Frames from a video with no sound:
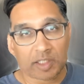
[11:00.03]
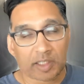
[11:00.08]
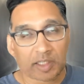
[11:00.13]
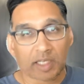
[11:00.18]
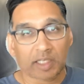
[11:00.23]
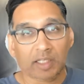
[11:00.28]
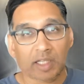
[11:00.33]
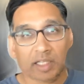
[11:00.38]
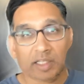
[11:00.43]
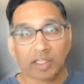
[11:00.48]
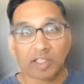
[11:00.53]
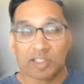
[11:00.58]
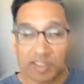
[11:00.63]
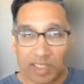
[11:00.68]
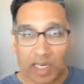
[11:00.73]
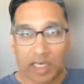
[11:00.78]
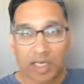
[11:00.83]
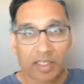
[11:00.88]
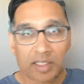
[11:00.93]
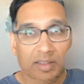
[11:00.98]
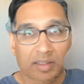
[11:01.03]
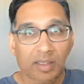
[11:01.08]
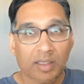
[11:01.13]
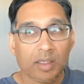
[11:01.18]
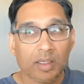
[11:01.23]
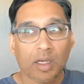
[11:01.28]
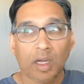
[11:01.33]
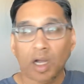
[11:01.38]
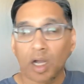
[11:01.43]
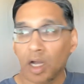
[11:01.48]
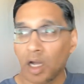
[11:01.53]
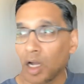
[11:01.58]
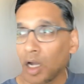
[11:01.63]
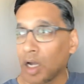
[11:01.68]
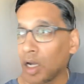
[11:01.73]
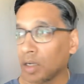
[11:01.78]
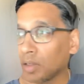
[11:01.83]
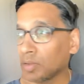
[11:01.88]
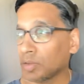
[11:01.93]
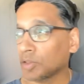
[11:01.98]
thing, like the Senate
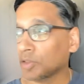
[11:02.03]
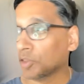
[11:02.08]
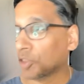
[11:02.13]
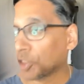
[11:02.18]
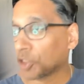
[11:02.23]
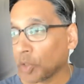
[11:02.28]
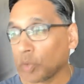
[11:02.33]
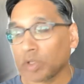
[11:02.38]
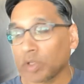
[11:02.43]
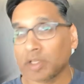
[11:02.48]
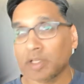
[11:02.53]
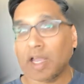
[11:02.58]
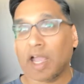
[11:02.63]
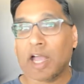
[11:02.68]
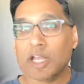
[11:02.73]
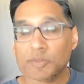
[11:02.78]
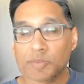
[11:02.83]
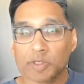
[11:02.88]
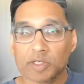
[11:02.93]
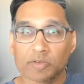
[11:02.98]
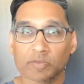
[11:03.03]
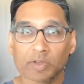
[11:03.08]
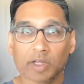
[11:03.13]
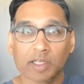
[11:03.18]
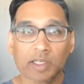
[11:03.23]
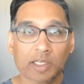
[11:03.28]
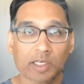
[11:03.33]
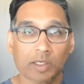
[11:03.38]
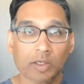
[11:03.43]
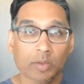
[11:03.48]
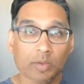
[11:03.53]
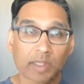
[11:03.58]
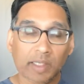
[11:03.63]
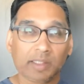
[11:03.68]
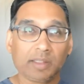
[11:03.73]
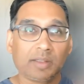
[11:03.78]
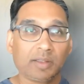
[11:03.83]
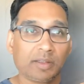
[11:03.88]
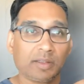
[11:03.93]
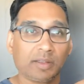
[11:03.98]
showing the aspect of like, you know, like,
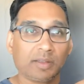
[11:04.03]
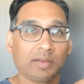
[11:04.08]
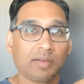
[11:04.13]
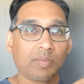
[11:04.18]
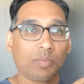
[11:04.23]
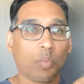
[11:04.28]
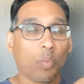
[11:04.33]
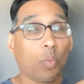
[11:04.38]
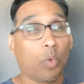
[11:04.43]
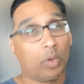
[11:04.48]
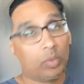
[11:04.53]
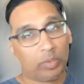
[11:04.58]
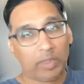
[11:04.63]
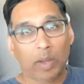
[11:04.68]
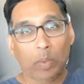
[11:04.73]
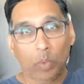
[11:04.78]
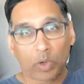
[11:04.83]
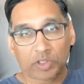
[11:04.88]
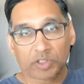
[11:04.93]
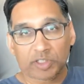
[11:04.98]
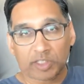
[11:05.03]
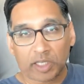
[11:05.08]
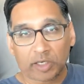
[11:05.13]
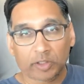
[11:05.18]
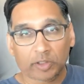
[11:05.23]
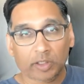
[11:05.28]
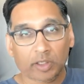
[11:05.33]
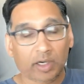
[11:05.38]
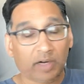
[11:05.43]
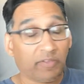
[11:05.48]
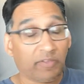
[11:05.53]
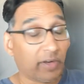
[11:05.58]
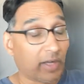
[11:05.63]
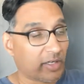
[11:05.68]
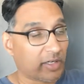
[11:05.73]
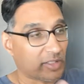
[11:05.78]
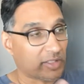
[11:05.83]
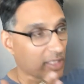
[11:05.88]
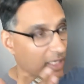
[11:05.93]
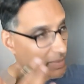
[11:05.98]
well, that one senator, I forgot
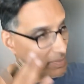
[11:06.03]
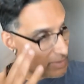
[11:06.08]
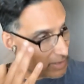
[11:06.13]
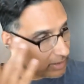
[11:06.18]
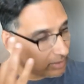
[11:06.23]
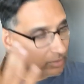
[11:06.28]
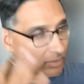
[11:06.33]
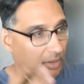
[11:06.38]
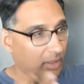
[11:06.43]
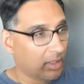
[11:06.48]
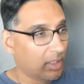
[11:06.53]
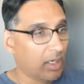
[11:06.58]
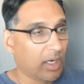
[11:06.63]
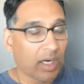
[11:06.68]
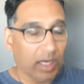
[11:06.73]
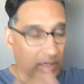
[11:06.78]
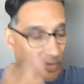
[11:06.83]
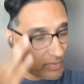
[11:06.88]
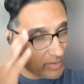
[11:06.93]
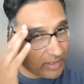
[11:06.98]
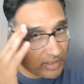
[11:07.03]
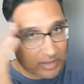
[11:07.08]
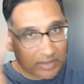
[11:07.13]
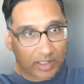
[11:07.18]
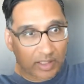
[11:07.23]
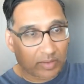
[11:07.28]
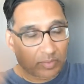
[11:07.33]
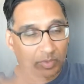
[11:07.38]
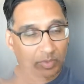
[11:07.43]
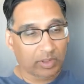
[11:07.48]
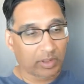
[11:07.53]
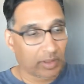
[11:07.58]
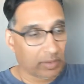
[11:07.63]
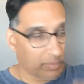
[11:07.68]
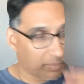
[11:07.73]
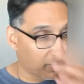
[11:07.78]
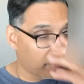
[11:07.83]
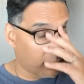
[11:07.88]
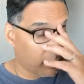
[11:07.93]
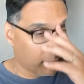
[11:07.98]
his name now. Everything's like really
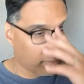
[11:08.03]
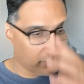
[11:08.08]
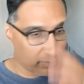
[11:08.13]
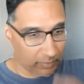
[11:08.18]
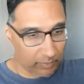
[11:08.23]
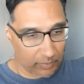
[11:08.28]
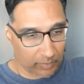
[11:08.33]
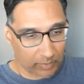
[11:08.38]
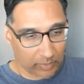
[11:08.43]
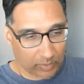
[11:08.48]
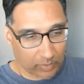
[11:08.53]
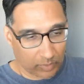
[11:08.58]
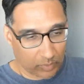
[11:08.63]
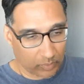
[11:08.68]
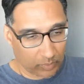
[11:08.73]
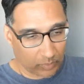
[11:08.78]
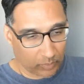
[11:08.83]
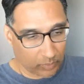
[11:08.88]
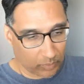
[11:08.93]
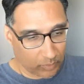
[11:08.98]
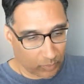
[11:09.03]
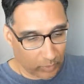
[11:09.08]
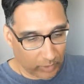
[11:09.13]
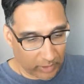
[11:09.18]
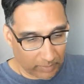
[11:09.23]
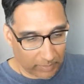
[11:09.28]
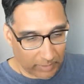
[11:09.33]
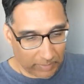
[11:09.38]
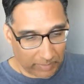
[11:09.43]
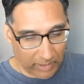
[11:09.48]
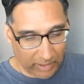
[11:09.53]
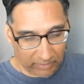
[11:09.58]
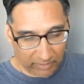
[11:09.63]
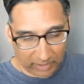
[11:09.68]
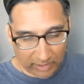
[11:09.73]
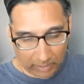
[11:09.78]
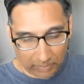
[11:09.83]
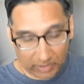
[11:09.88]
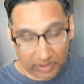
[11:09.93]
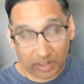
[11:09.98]
weird in my mind right
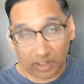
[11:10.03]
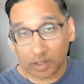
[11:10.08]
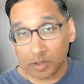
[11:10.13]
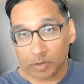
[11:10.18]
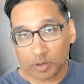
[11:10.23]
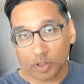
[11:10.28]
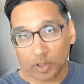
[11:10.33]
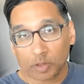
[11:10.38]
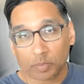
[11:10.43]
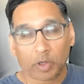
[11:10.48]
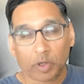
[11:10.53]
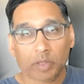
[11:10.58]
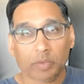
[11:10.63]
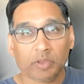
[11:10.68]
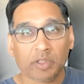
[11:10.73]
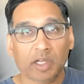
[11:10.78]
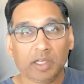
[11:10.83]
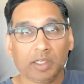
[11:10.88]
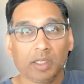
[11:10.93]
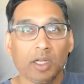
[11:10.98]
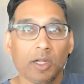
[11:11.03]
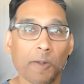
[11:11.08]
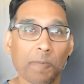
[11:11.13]
now. But this to the point where like